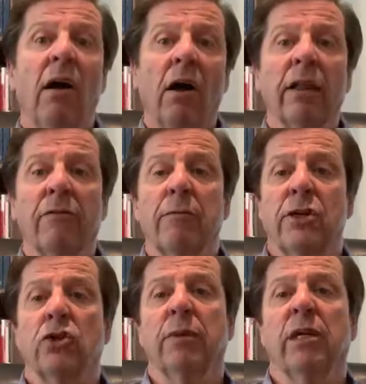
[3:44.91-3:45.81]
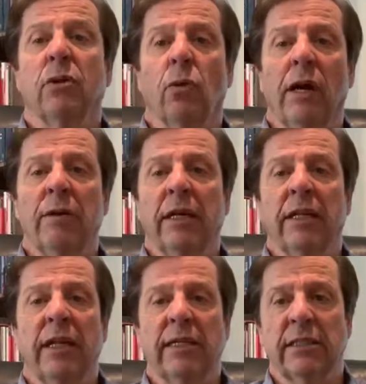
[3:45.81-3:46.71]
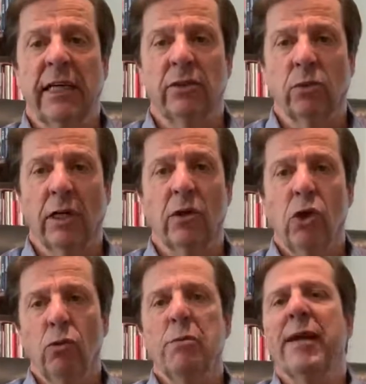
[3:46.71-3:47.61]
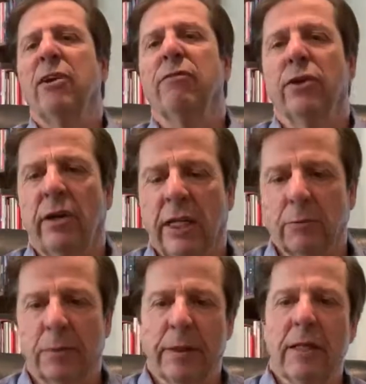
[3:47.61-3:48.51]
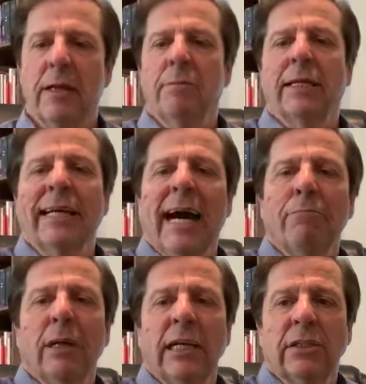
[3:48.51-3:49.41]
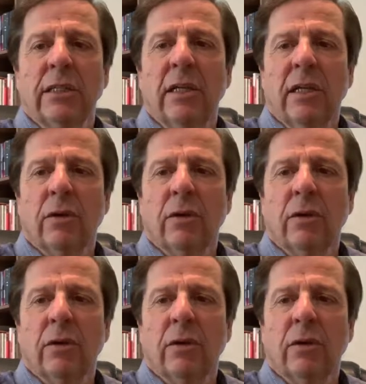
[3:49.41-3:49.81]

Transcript: All that information will be on the web in the days ahead as well. We'll be making further announcements. But God bless you.